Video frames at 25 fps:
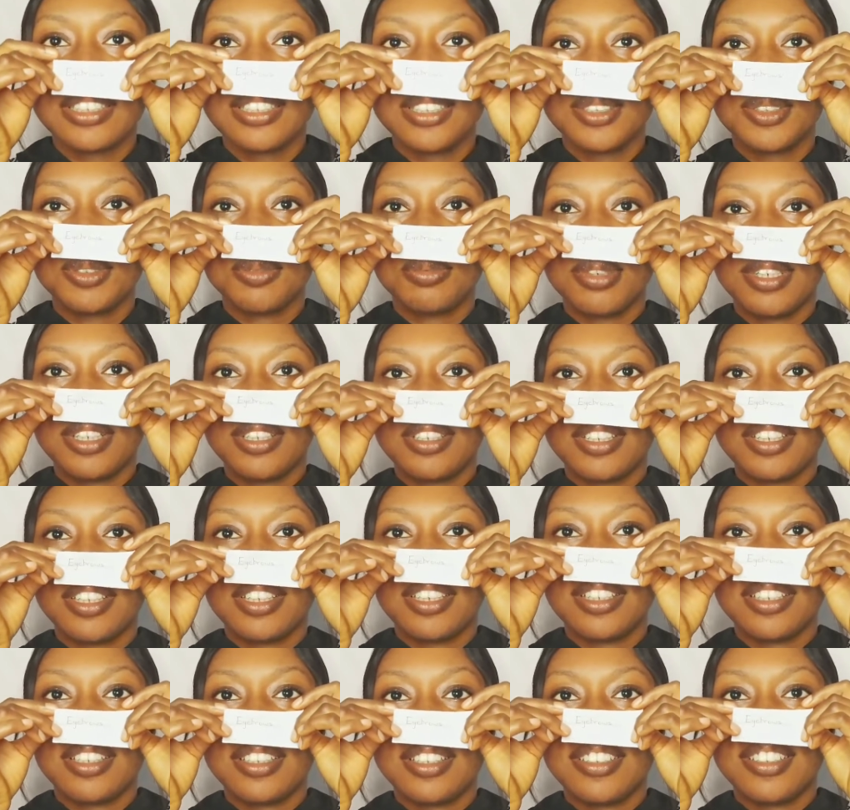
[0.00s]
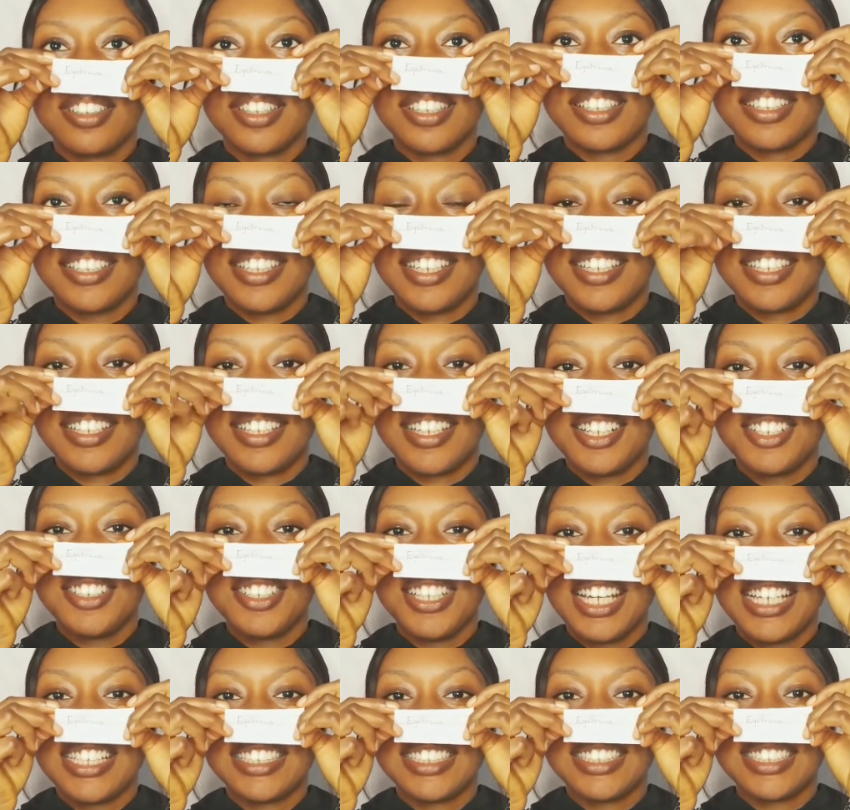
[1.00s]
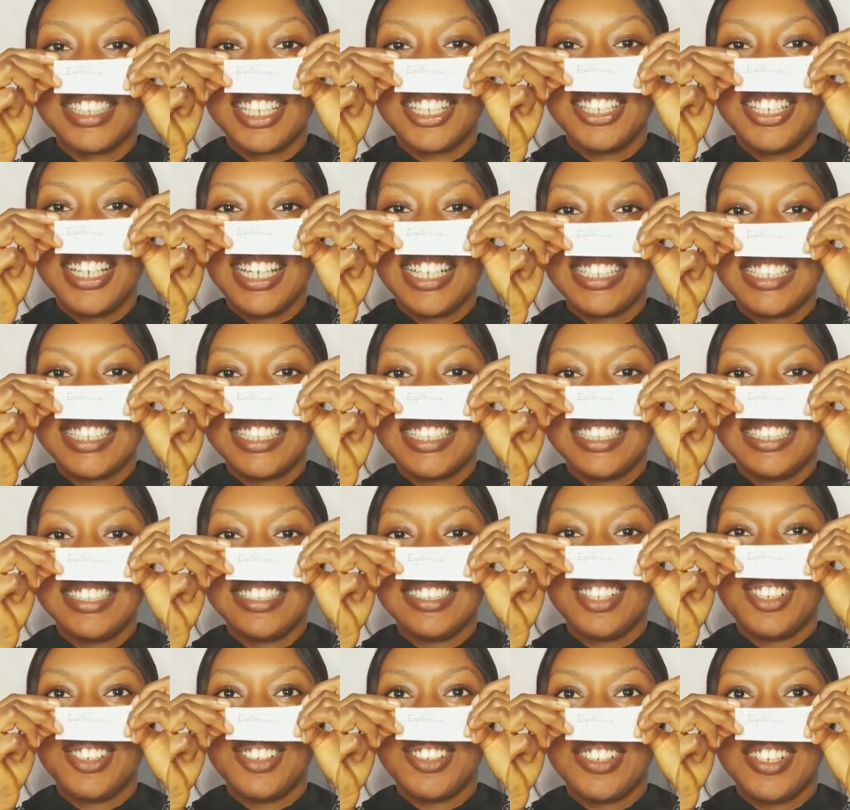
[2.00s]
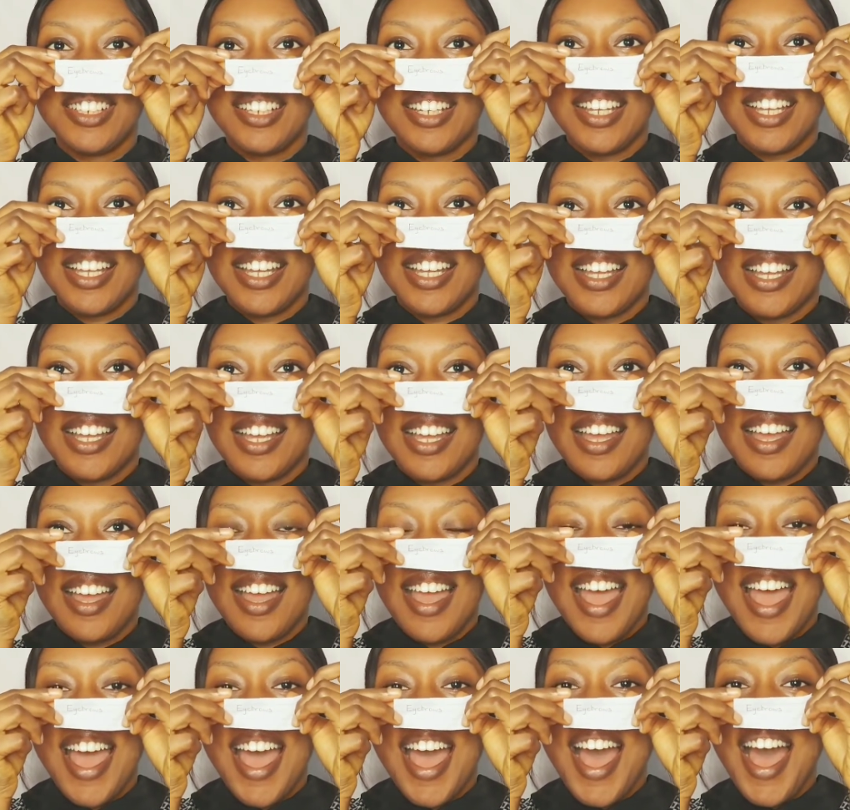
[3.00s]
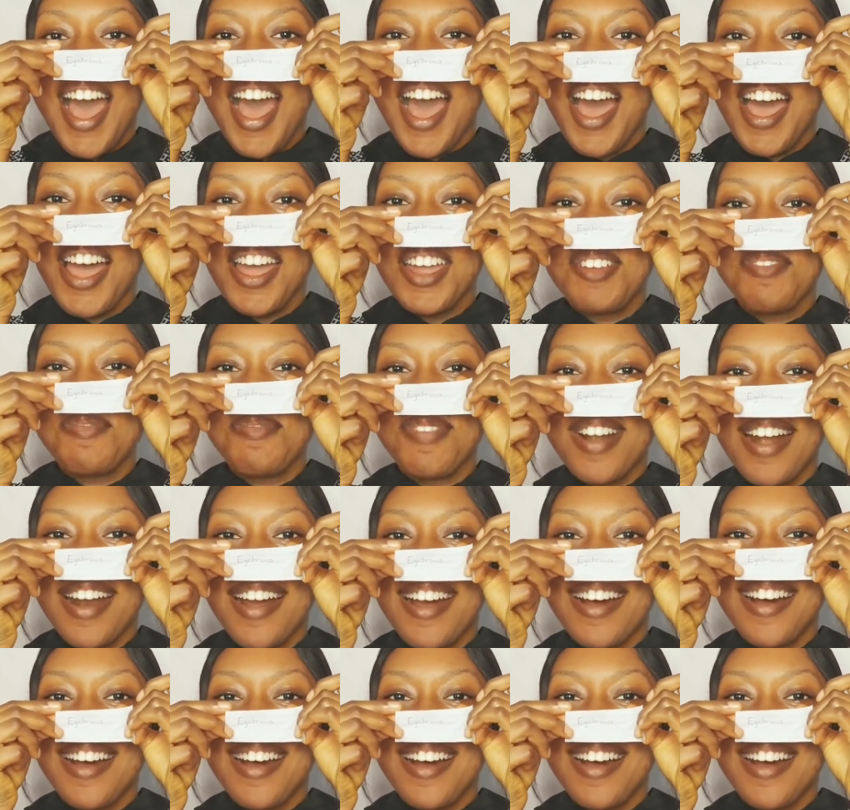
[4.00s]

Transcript: it's too bright. Okay, yeah. Can you guys see it now? Eyebrows.